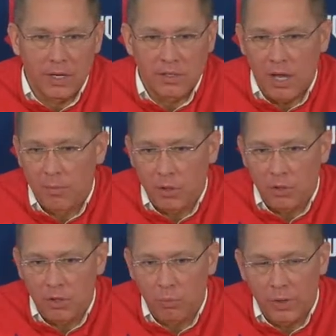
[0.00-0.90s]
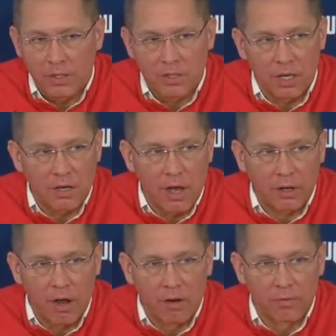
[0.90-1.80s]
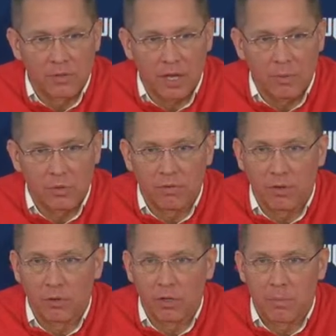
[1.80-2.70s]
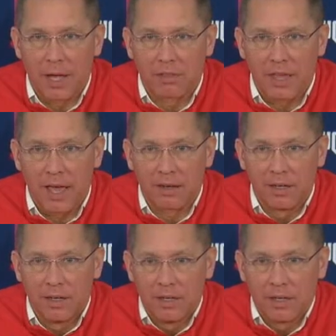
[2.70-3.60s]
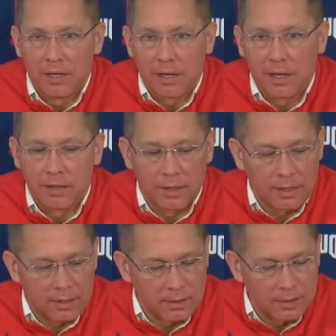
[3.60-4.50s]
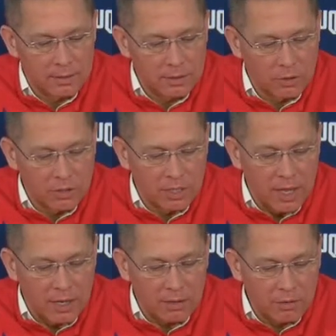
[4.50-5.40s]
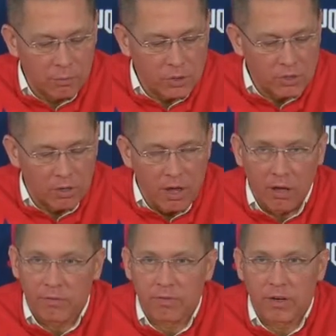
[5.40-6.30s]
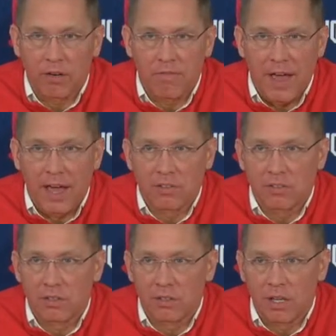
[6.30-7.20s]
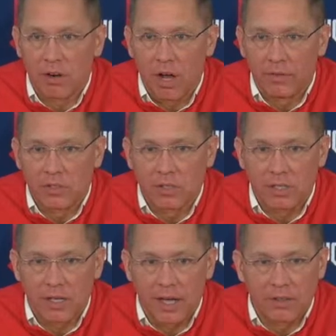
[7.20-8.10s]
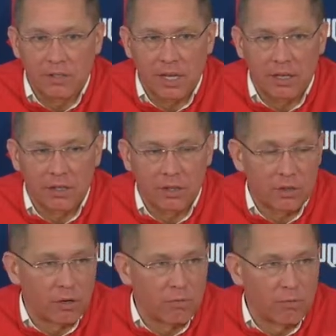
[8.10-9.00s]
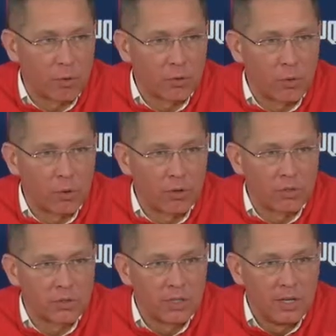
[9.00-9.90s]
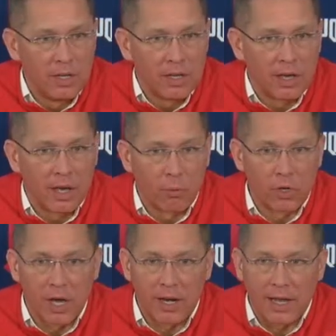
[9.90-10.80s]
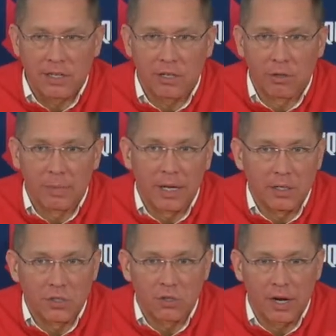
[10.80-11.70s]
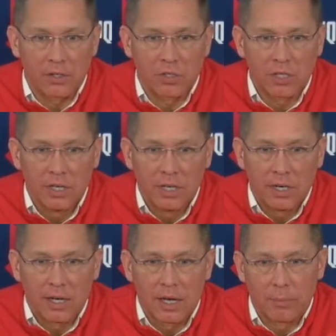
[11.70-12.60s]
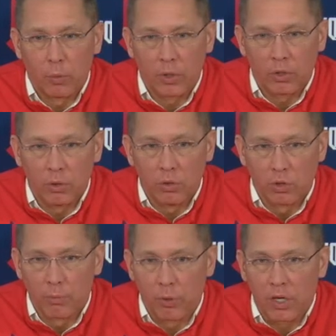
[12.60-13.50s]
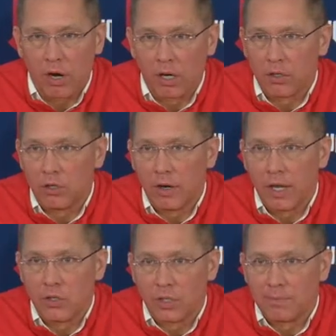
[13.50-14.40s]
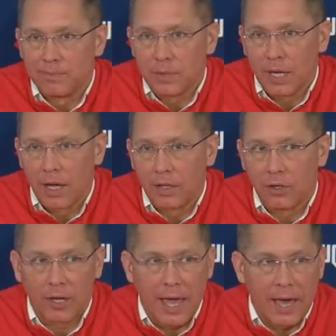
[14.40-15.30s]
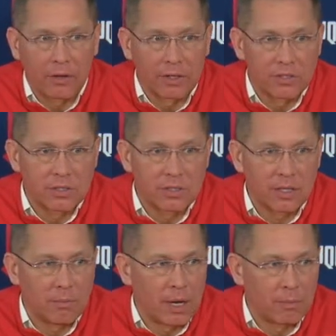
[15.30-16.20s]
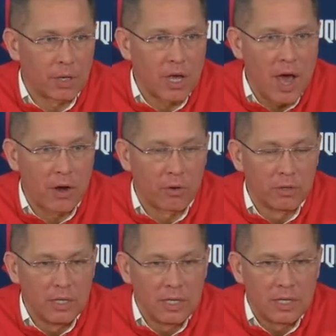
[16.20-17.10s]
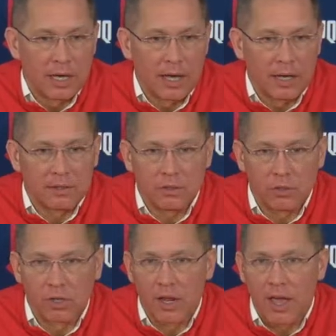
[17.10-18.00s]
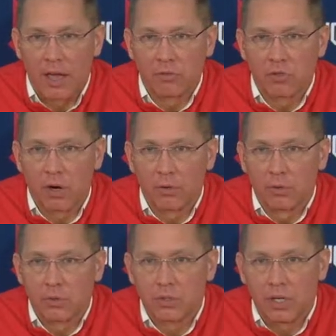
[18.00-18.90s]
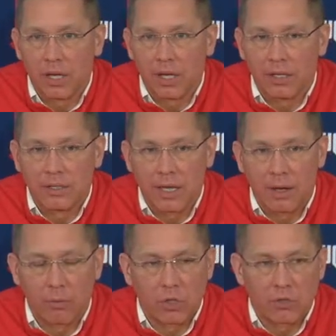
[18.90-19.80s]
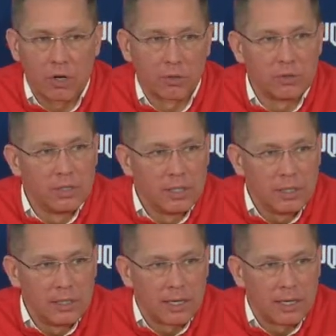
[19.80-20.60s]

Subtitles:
Anytime that you can win 10 non-conference games, you feel good about that. And today we started out very fast, and obviously the third and fourth quarters were not ideal by any stretch. But when you lose your point guard and your engine, your catalyst in Meg McConnell, you're going to have struggles. And we struggled